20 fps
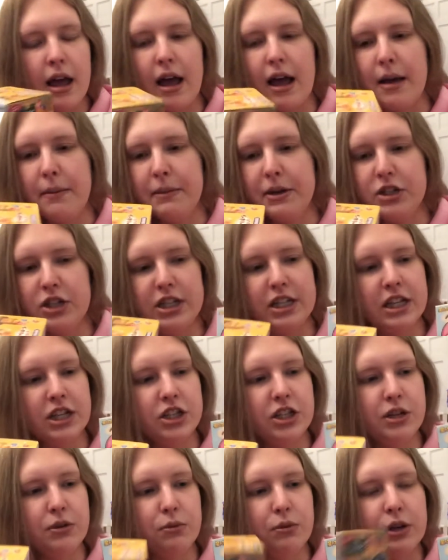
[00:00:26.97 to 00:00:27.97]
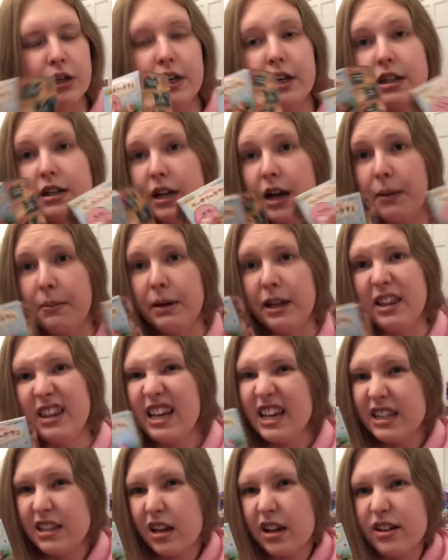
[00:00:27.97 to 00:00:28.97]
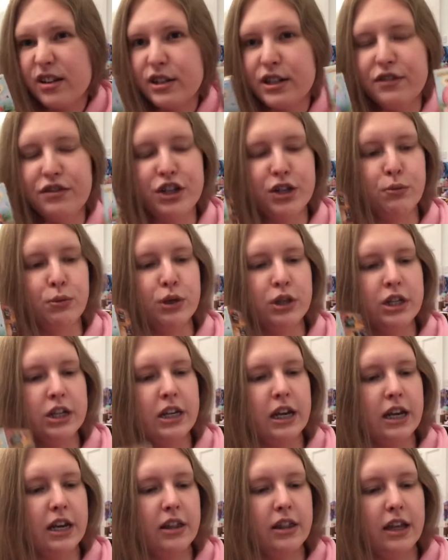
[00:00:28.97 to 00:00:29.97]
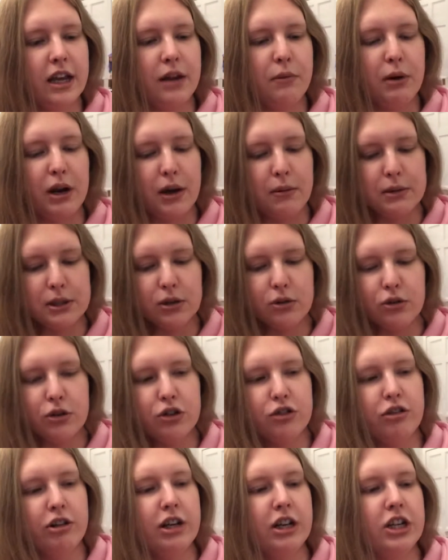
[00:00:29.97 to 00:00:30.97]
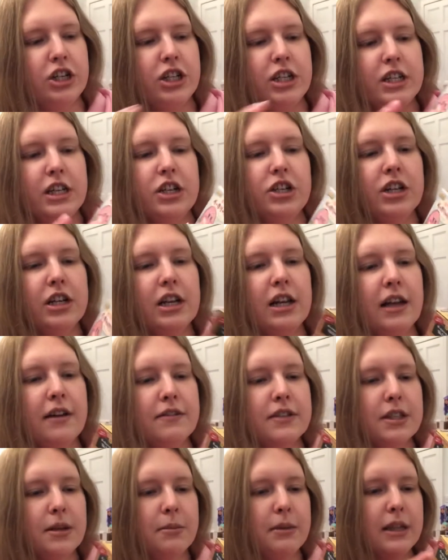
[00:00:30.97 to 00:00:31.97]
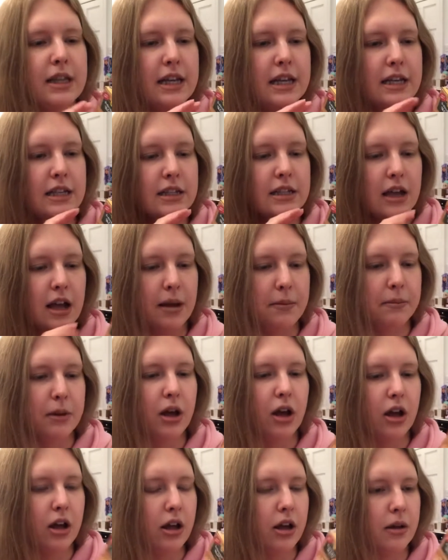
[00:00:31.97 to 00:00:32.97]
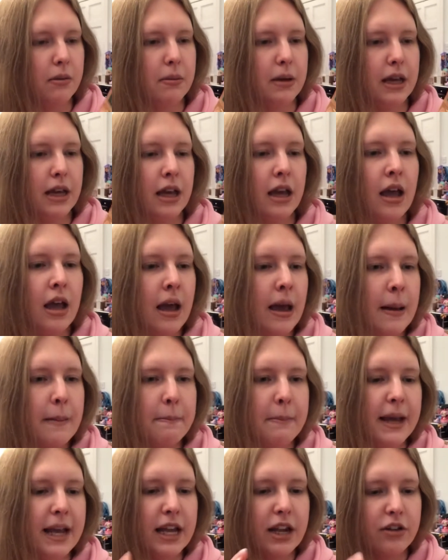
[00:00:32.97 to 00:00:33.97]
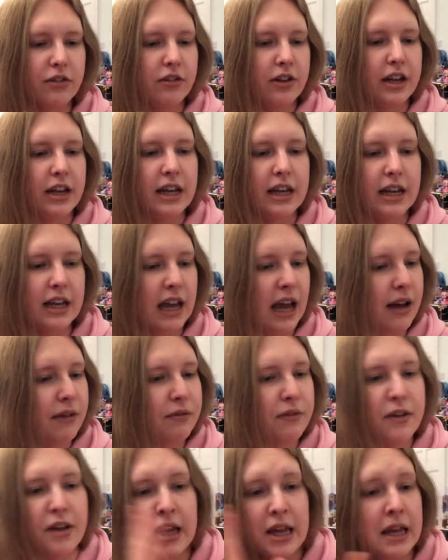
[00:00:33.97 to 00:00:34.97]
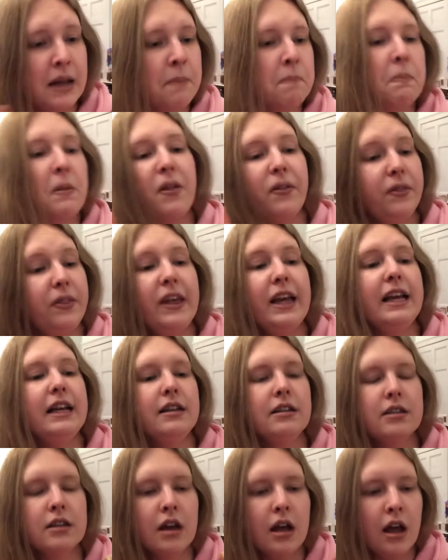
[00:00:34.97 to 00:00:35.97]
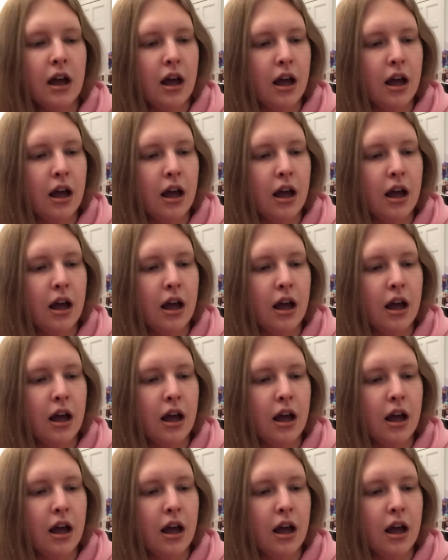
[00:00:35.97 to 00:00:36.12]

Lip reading: And she said she wanted a couple of these. I asked if she wanted anything when I was ordering, and she said she'd love some of these Kirby bakery cafe things.